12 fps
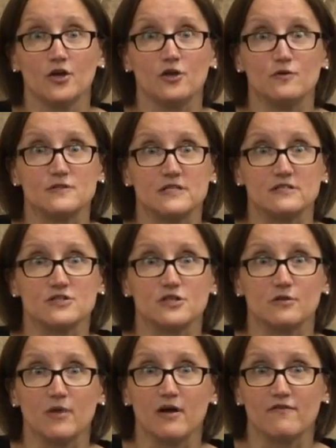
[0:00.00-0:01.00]
using
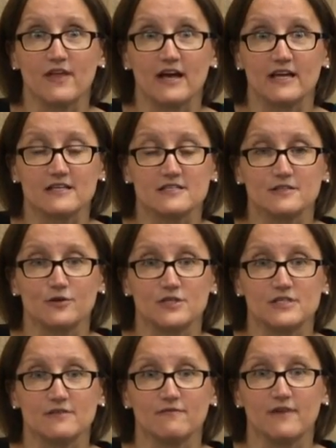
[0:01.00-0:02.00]
some of that
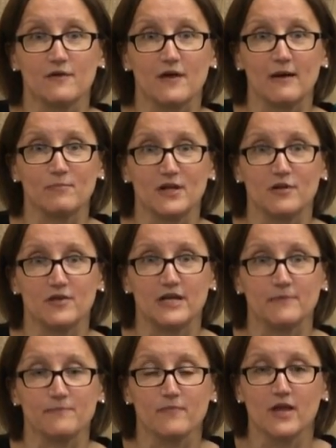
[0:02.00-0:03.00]
exciting vocabulary.